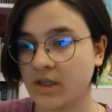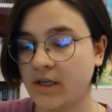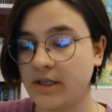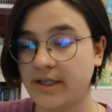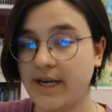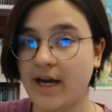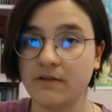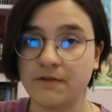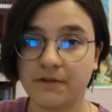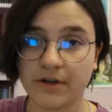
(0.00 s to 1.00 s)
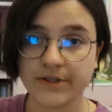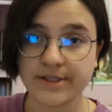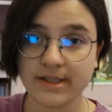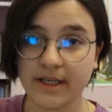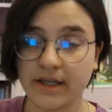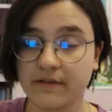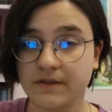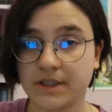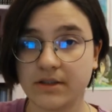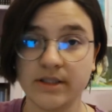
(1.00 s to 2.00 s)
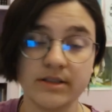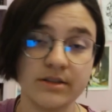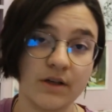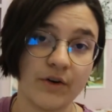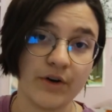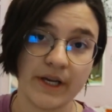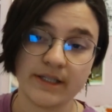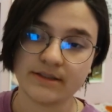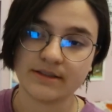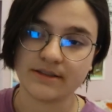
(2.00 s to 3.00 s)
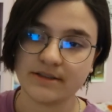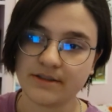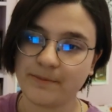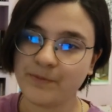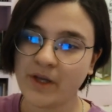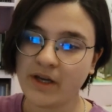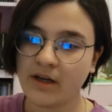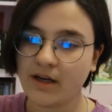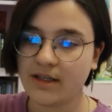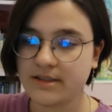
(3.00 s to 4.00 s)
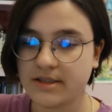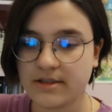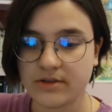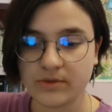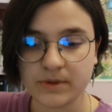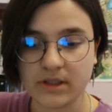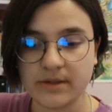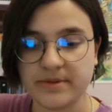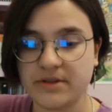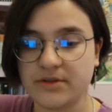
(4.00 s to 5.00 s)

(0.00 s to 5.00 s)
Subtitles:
Now, firstly, we're gonna draw our character. I'll just open Clip Studio